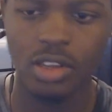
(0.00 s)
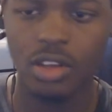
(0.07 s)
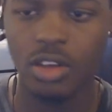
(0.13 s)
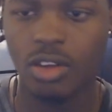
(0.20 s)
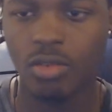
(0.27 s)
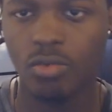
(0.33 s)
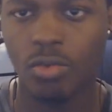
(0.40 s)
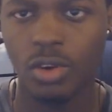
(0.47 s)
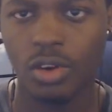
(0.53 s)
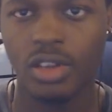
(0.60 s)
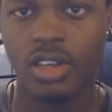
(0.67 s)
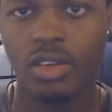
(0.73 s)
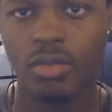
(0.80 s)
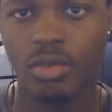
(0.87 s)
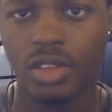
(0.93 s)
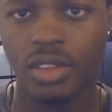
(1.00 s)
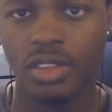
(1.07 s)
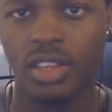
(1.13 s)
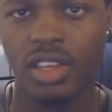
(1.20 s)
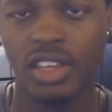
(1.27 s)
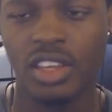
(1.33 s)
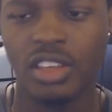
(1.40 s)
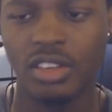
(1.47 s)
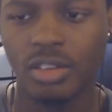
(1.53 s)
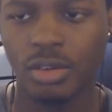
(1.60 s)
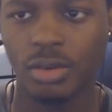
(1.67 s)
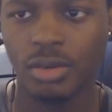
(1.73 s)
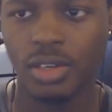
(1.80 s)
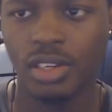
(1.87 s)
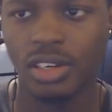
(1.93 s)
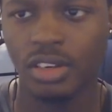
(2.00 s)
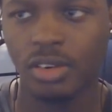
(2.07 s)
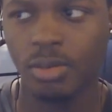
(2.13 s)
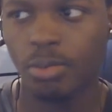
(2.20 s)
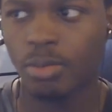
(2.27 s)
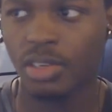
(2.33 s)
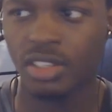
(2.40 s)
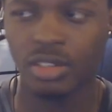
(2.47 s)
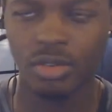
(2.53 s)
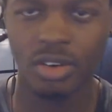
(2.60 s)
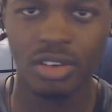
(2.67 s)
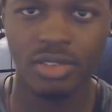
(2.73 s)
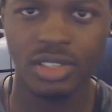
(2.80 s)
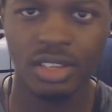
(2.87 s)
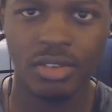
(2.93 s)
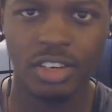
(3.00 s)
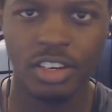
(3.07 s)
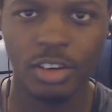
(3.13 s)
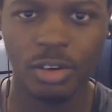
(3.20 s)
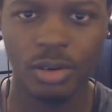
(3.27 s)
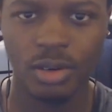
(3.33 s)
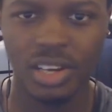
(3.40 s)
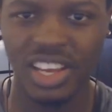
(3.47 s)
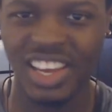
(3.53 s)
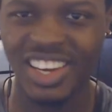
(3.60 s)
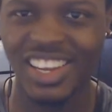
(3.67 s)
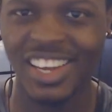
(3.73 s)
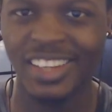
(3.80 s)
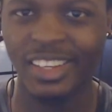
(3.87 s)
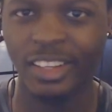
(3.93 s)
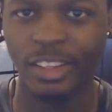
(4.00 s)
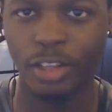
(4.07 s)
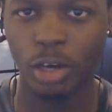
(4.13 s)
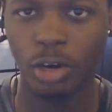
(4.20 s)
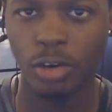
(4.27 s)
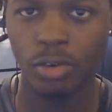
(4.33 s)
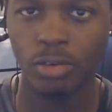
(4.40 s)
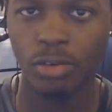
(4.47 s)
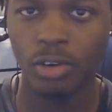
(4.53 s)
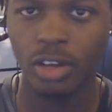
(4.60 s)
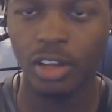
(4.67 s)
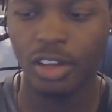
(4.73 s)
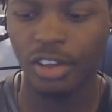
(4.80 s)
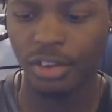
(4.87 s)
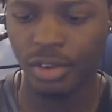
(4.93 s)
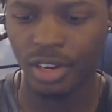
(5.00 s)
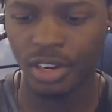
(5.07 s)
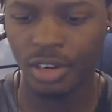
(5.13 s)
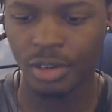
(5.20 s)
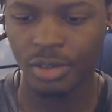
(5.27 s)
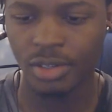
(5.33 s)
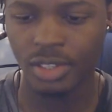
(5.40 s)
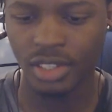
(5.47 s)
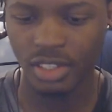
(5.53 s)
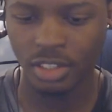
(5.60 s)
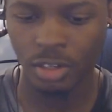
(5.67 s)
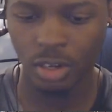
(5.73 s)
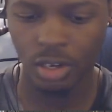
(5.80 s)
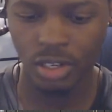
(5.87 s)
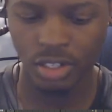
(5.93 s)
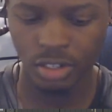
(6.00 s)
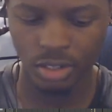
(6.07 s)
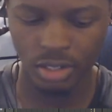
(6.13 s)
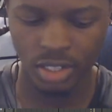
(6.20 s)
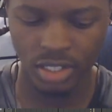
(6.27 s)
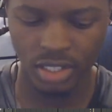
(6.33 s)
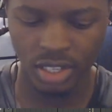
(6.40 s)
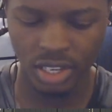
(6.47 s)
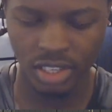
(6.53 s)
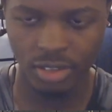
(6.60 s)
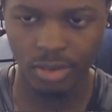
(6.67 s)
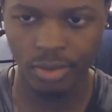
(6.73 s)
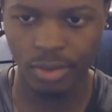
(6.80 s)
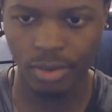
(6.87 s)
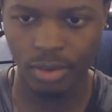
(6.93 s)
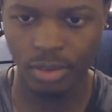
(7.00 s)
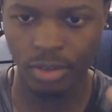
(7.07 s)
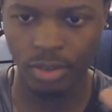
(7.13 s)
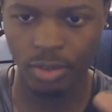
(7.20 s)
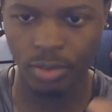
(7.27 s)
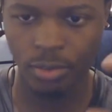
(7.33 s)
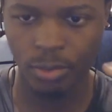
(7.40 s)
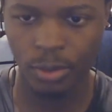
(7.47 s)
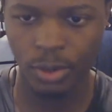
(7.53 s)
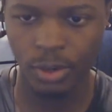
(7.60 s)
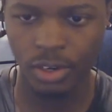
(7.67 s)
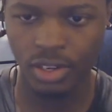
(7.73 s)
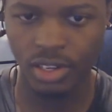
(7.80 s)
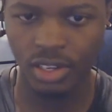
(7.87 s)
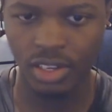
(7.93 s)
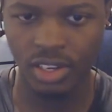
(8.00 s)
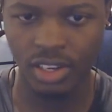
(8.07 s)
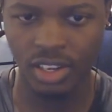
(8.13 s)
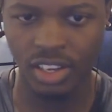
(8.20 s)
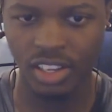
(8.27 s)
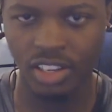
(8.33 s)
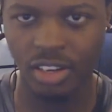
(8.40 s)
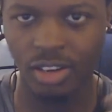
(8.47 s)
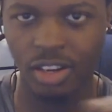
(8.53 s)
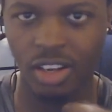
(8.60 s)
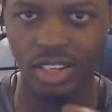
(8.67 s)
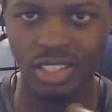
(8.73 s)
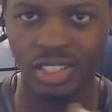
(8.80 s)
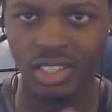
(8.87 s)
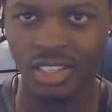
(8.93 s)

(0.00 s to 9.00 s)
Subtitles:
working with the EQ in Mixcraft 7 or any other DAW, you can use this knowledge you just got to work in like Logic,